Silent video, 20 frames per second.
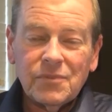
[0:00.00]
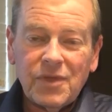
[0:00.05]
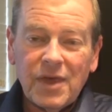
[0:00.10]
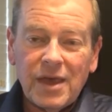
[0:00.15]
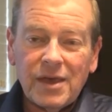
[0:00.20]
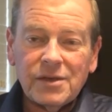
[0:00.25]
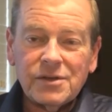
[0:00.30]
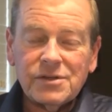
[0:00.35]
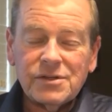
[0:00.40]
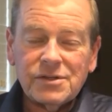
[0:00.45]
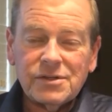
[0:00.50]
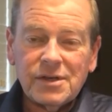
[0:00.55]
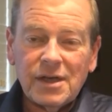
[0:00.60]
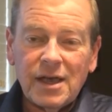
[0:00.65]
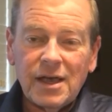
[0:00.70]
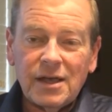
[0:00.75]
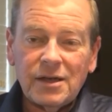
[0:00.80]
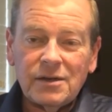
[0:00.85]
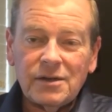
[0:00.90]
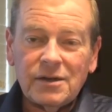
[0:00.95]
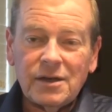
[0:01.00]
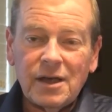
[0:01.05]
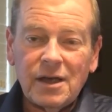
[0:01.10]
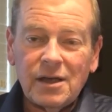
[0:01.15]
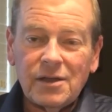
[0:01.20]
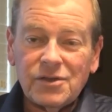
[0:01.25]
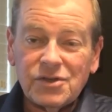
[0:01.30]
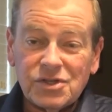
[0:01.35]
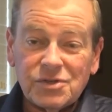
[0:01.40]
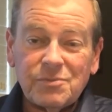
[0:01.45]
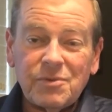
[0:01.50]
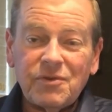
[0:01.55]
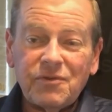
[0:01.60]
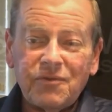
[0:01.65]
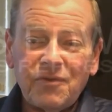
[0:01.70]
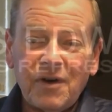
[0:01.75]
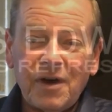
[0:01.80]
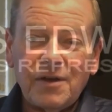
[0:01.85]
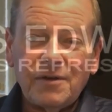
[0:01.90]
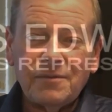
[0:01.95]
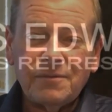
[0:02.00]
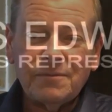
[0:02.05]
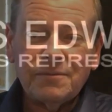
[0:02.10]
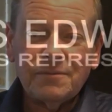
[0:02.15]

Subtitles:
Thanks, and this has been fun.